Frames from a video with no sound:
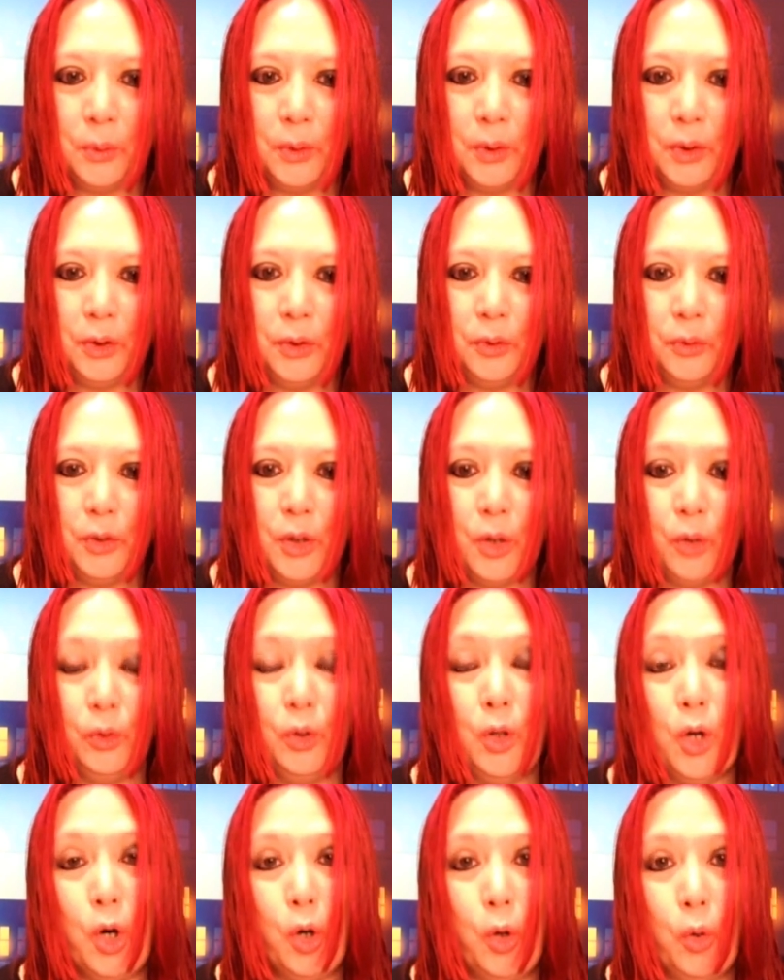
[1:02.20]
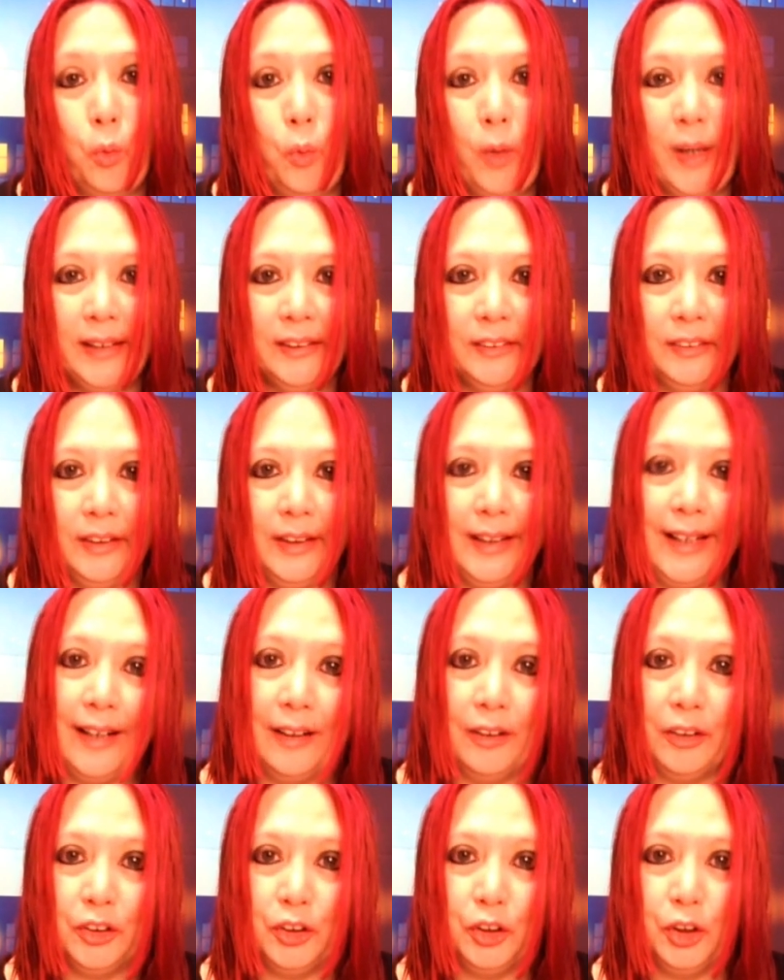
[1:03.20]
you don't know whether a
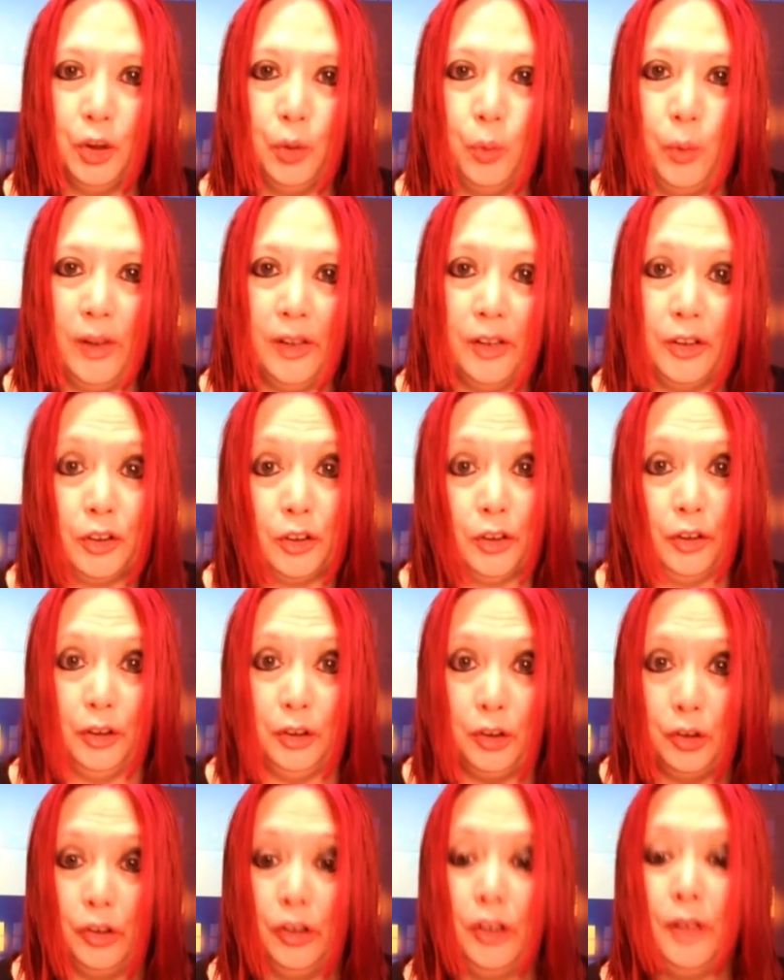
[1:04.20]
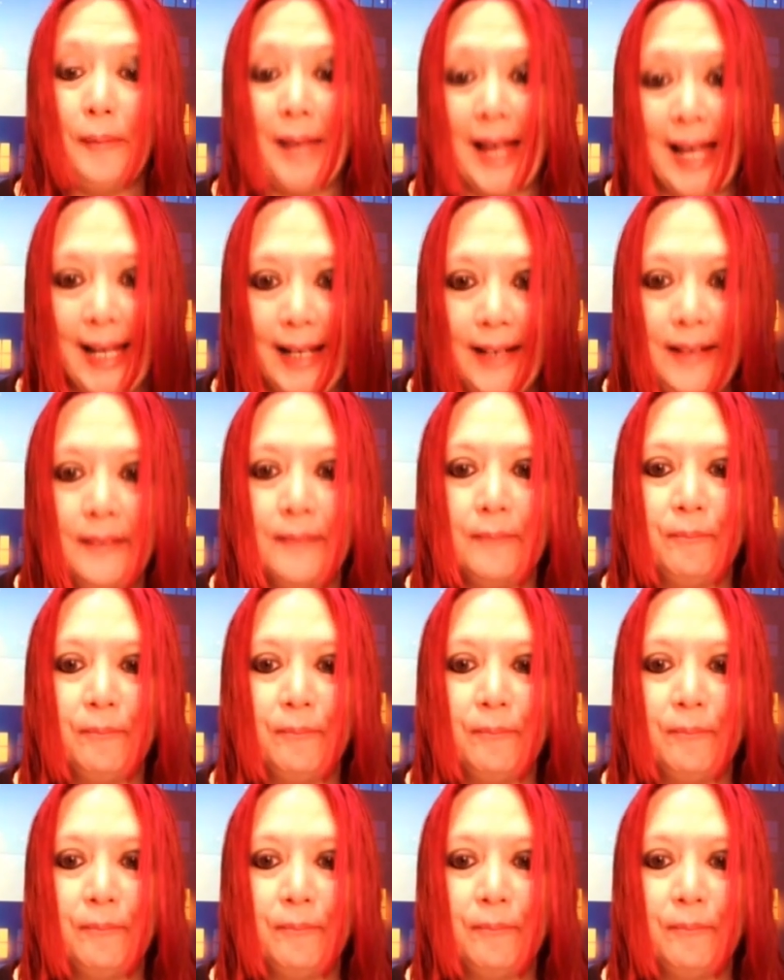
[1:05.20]
character will turn good or bad.